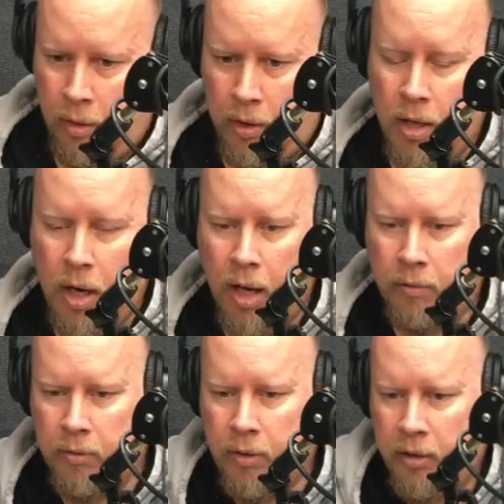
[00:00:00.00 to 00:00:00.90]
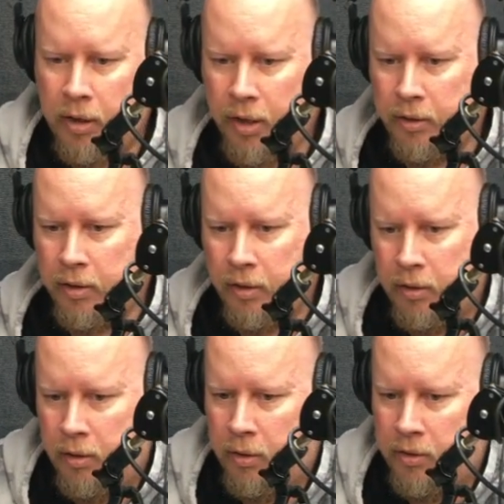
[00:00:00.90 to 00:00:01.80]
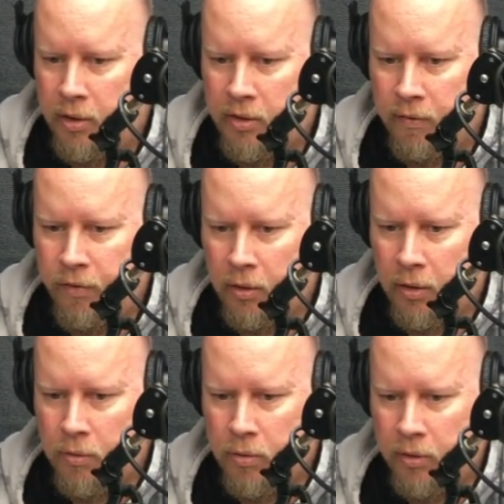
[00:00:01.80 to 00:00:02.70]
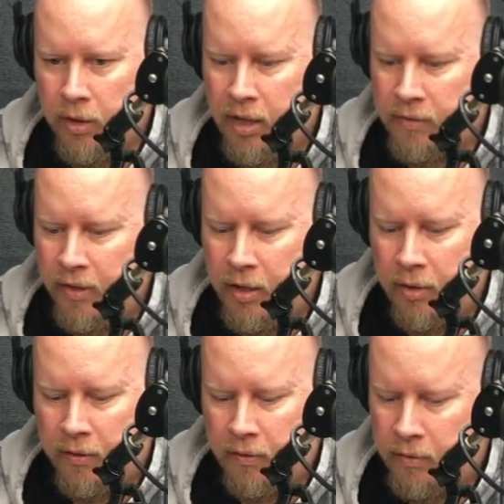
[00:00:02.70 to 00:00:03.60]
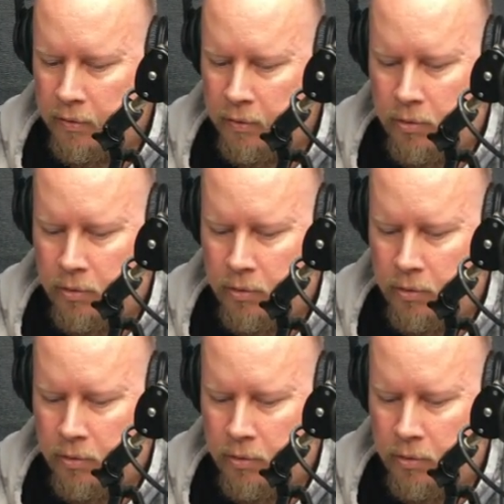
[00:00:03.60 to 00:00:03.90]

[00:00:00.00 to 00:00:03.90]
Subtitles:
Not really, other than just if you're local in Las Vegas,